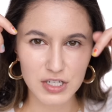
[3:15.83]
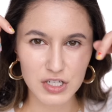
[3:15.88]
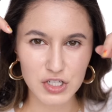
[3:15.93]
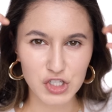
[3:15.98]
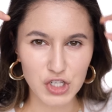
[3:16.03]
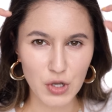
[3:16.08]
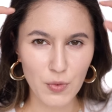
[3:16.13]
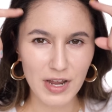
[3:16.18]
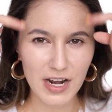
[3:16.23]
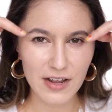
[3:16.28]

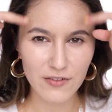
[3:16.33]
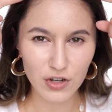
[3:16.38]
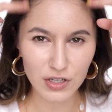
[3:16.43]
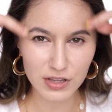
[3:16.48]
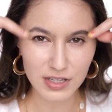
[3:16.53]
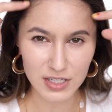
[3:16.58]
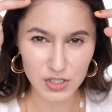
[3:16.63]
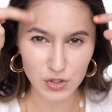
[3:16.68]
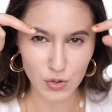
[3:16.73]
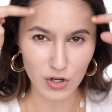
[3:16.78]
So when I've
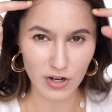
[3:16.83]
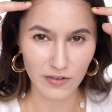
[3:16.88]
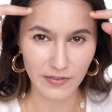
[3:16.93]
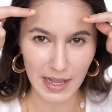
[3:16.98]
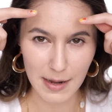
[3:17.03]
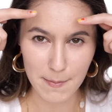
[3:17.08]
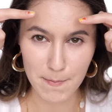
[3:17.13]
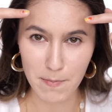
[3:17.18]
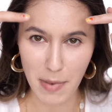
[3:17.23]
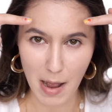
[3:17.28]
got this sort of
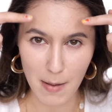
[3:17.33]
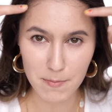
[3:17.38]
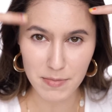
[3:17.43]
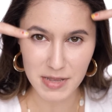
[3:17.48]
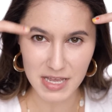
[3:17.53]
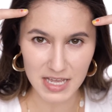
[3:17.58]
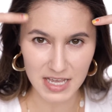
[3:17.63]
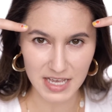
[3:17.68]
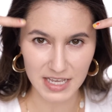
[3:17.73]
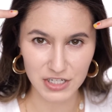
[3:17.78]
like
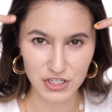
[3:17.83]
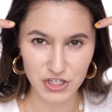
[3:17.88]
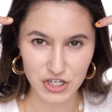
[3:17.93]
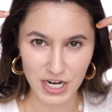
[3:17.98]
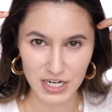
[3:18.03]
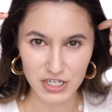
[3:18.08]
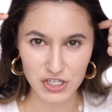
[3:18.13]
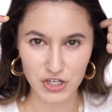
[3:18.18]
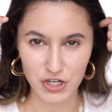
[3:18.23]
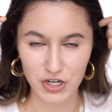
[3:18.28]
bumpy
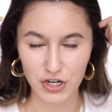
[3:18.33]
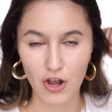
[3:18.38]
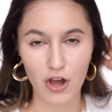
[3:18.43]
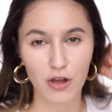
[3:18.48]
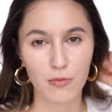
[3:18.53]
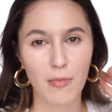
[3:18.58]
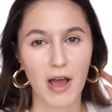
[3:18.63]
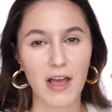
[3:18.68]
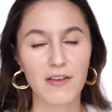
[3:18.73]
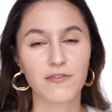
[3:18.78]
congestion
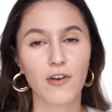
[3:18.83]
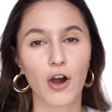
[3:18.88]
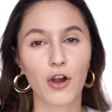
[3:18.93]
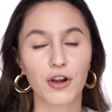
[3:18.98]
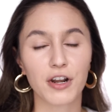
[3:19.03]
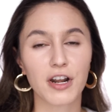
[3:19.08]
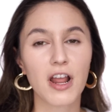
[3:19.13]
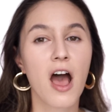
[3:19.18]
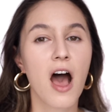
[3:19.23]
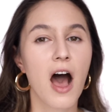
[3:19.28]
on my
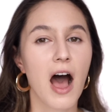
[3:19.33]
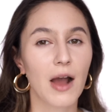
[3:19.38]
forehead,